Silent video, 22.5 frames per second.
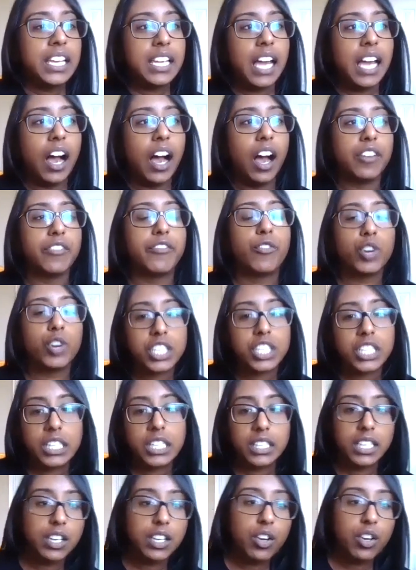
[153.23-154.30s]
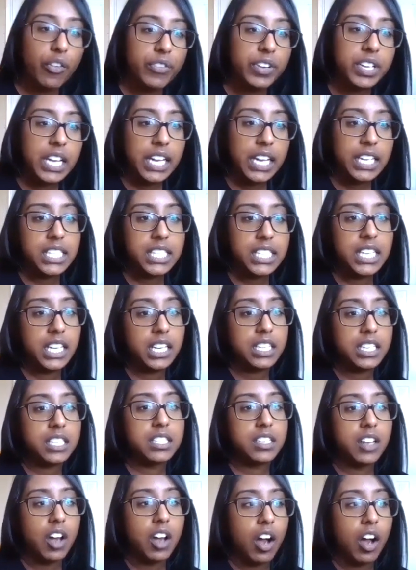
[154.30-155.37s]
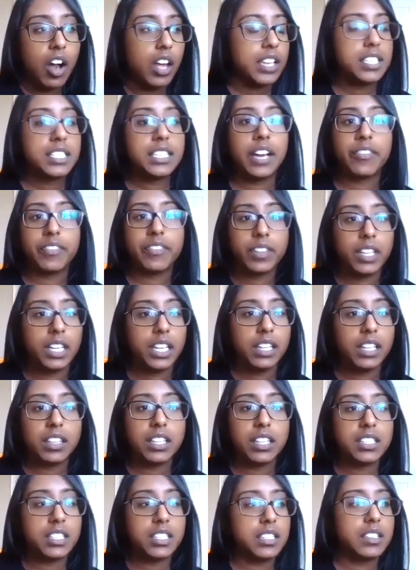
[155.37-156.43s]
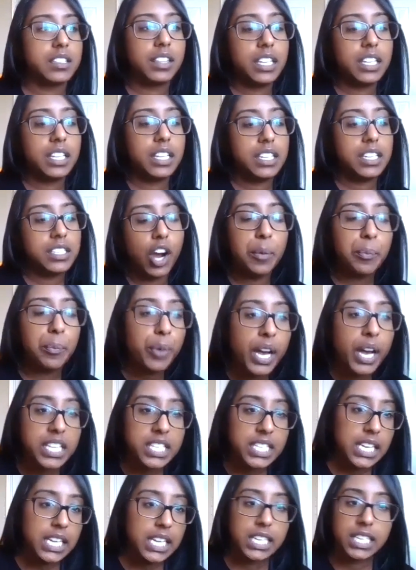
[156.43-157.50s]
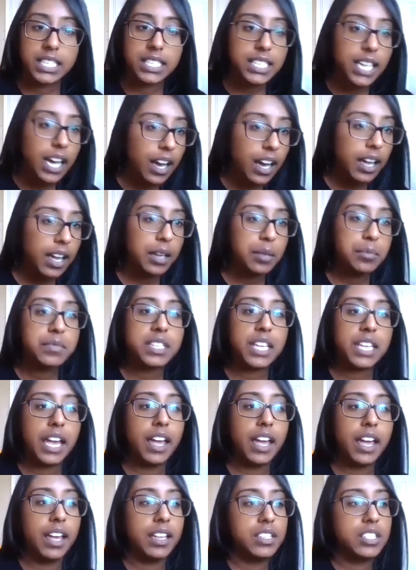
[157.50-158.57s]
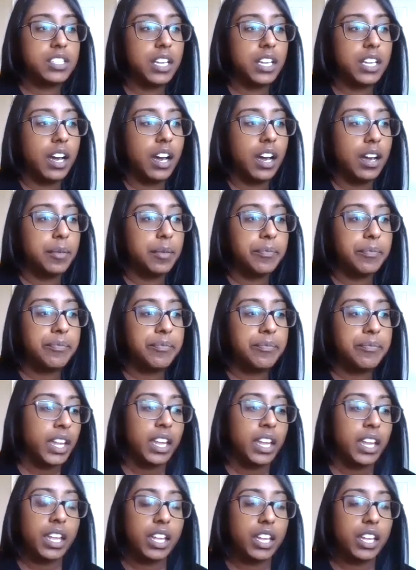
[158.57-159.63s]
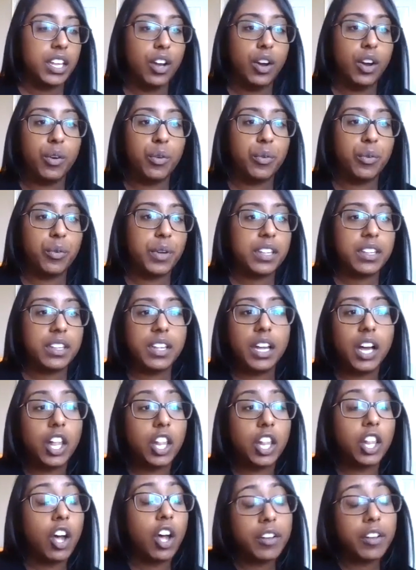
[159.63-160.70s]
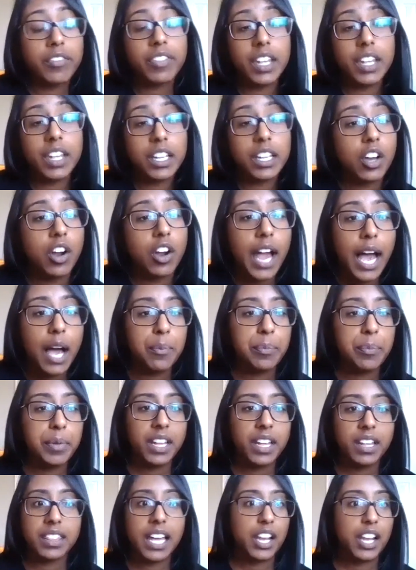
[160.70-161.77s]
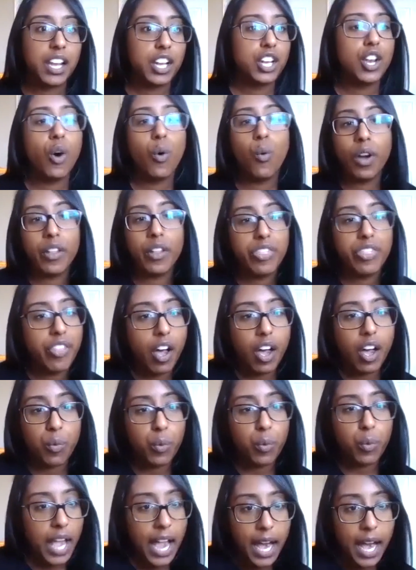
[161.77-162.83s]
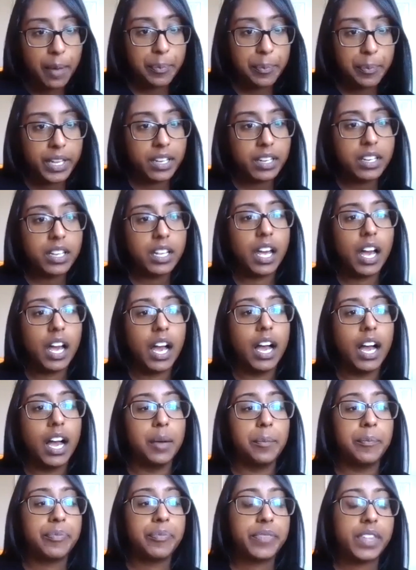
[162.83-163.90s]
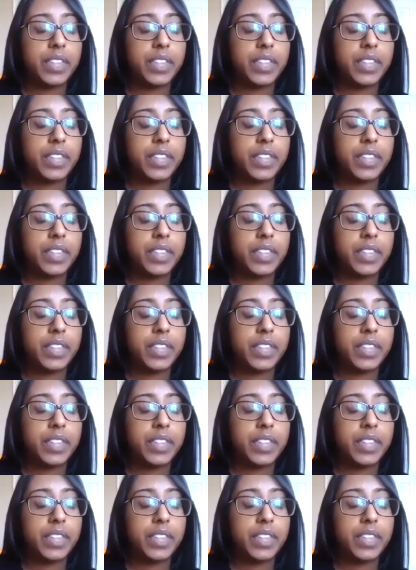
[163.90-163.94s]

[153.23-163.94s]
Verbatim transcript: unfortunately, COVID 19 is not definitely, this is, these are unprecedented times and, um, you know, a lot of things are happening that no one thought would happen. Um,